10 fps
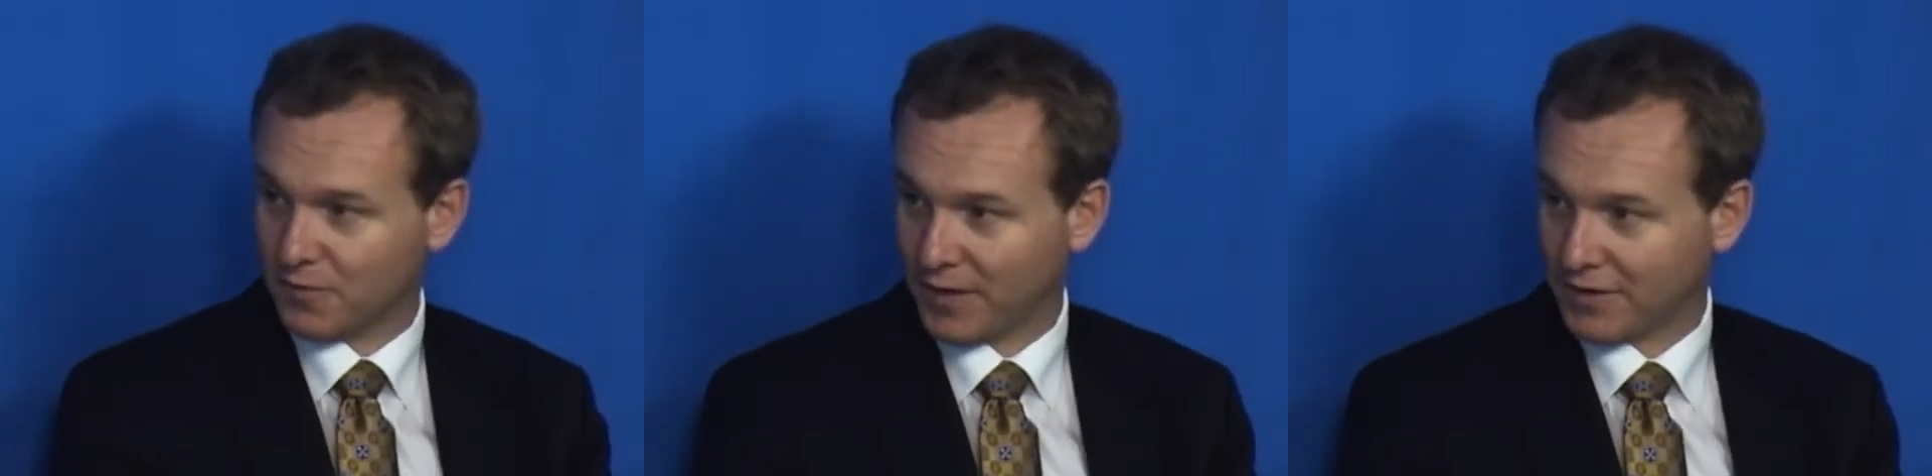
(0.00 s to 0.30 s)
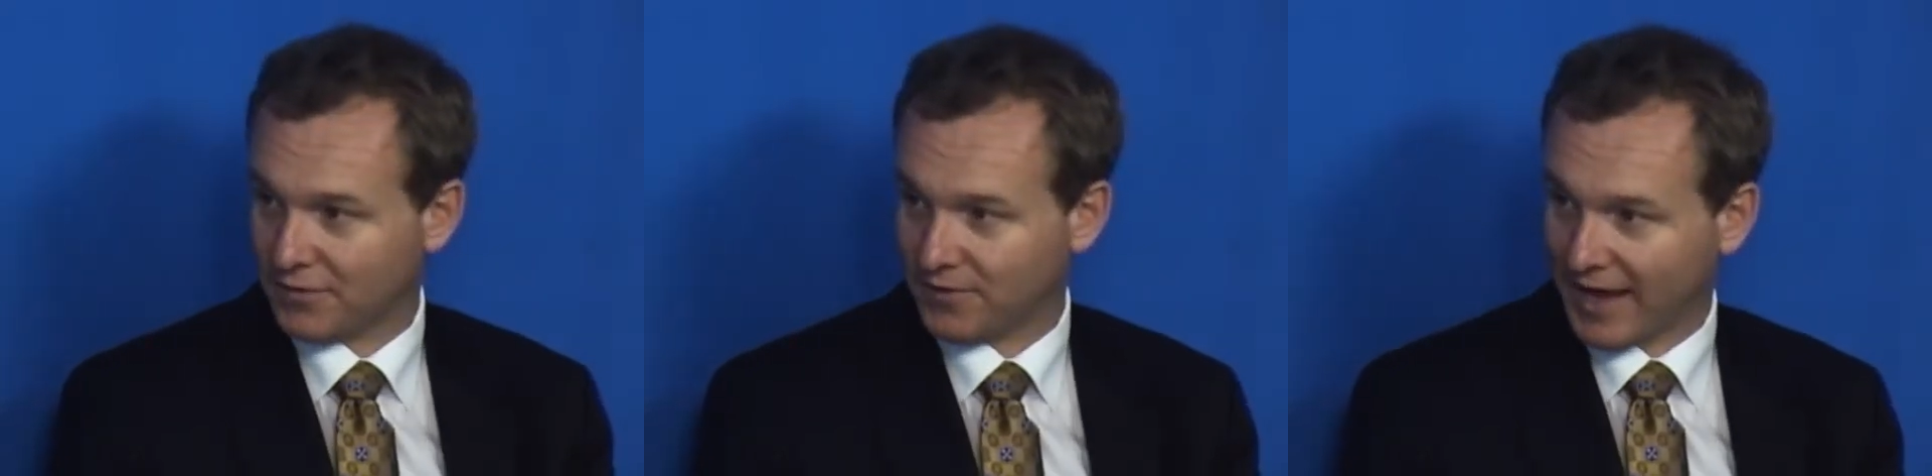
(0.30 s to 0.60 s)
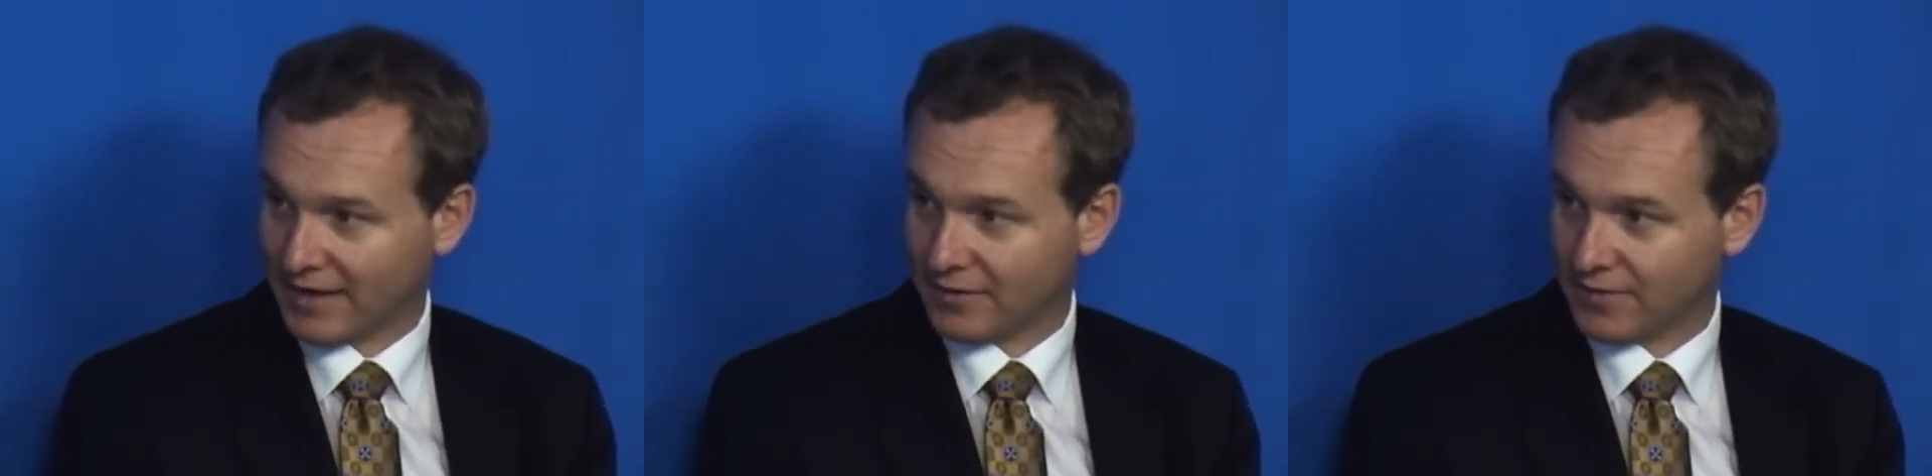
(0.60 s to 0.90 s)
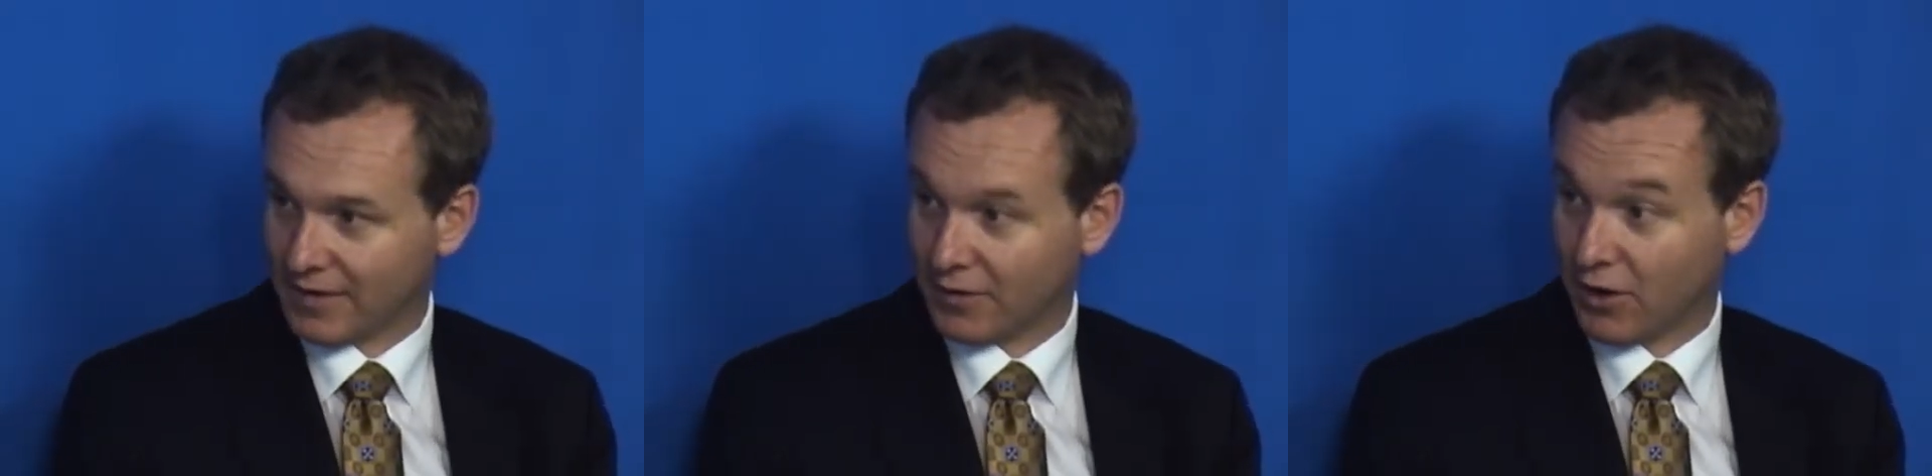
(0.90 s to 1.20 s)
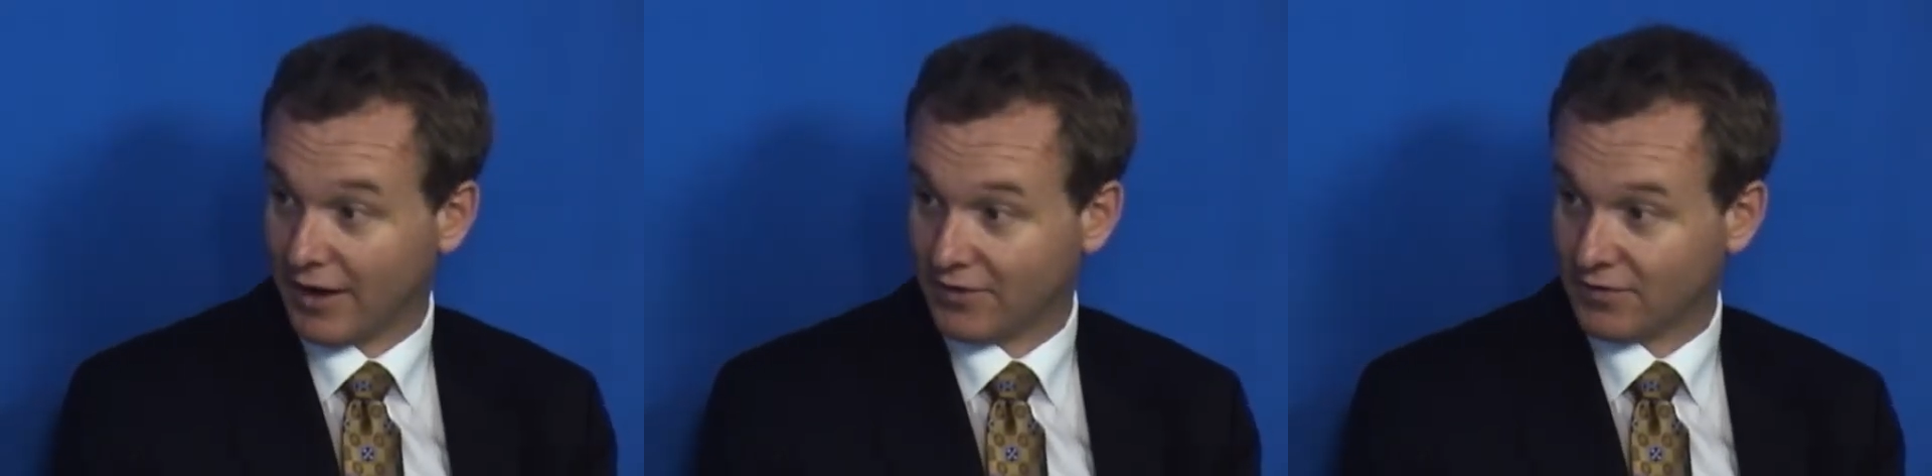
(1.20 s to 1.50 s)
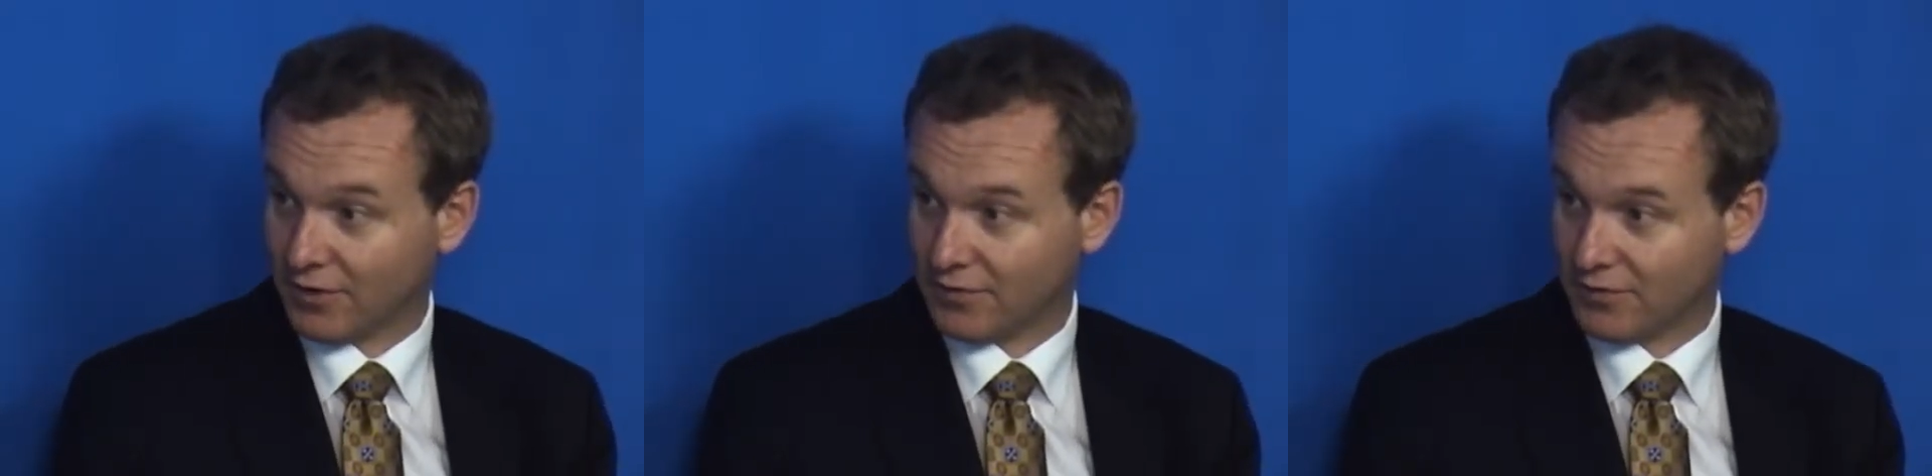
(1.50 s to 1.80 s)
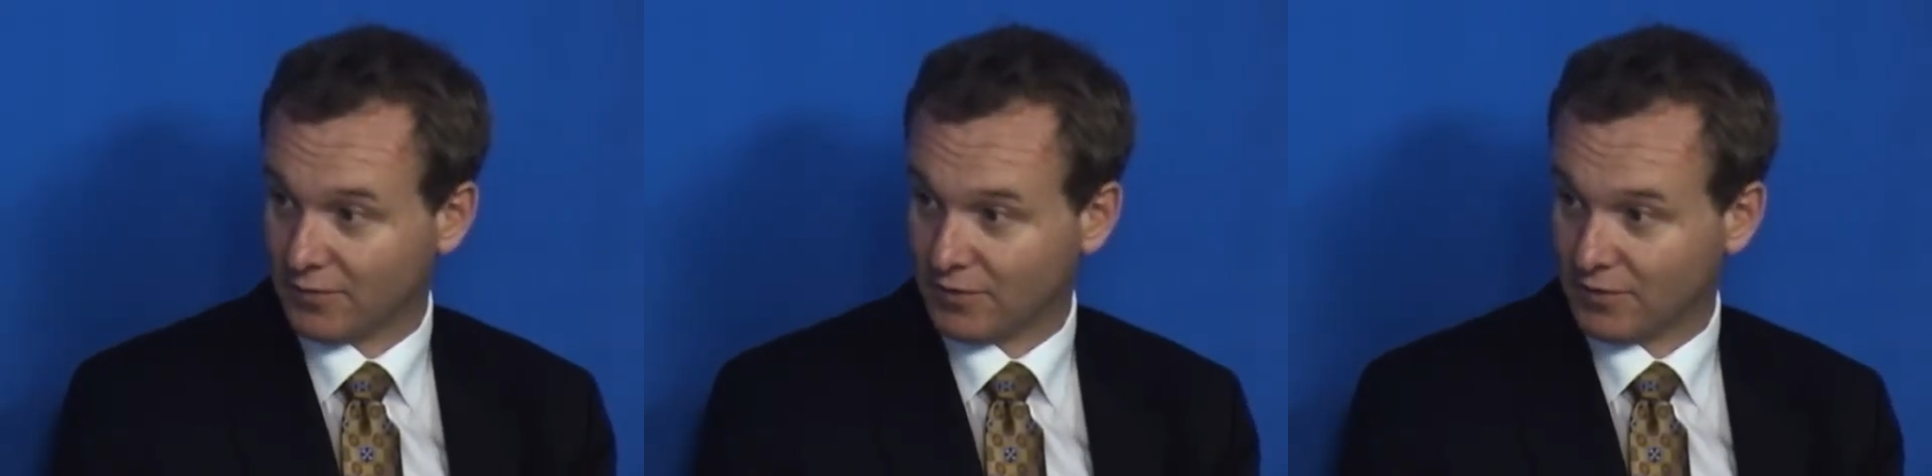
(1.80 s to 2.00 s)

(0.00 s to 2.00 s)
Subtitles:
effective statins at their highest doses,